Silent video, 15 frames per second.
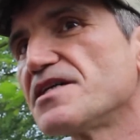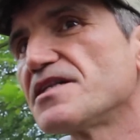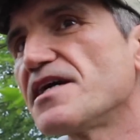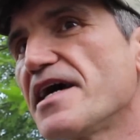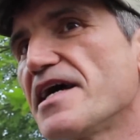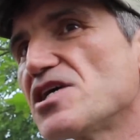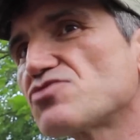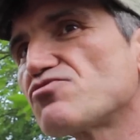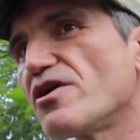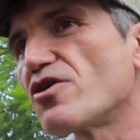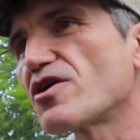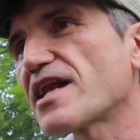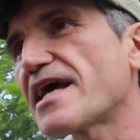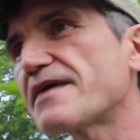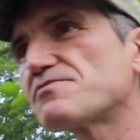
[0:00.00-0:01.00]
That Israel
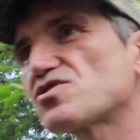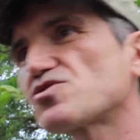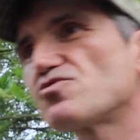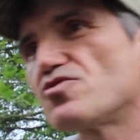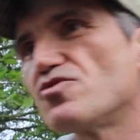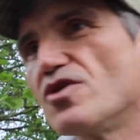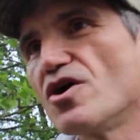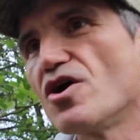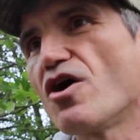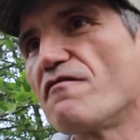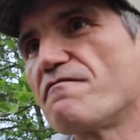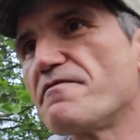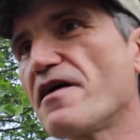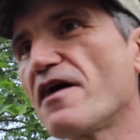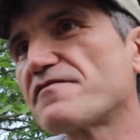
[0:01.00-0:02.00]
claims to
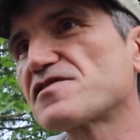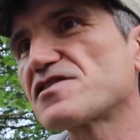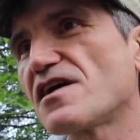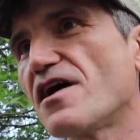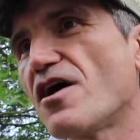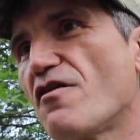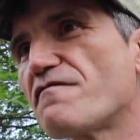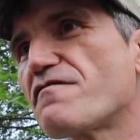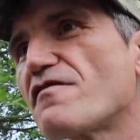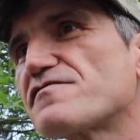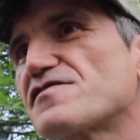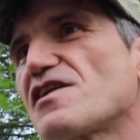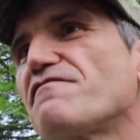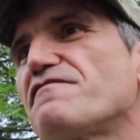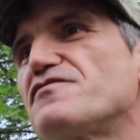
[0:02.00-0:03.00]
have
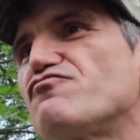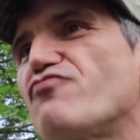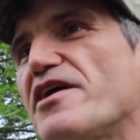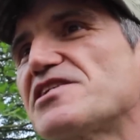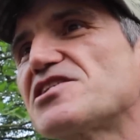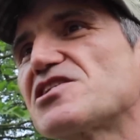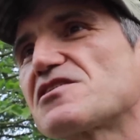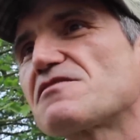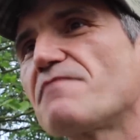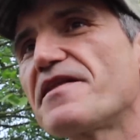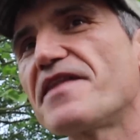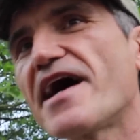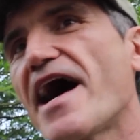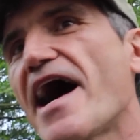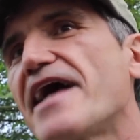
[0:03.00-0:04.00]
suffered racism at
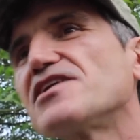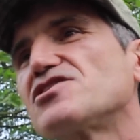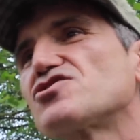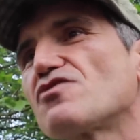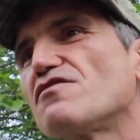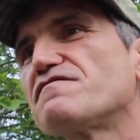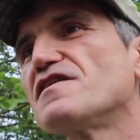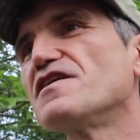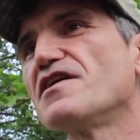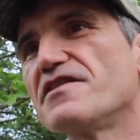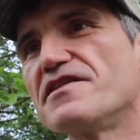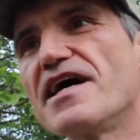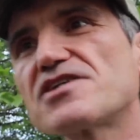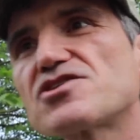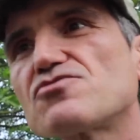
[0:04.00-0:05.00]
the hands of
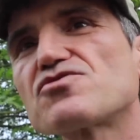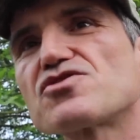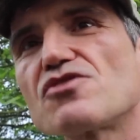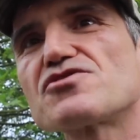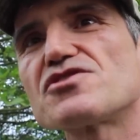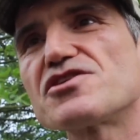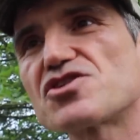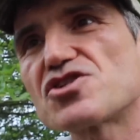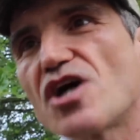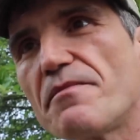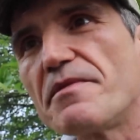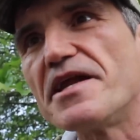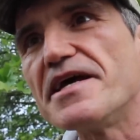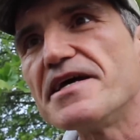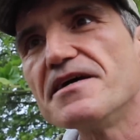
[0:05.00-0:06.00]
National Socialist
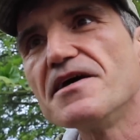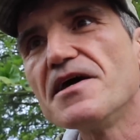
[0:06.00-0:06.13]
Germany,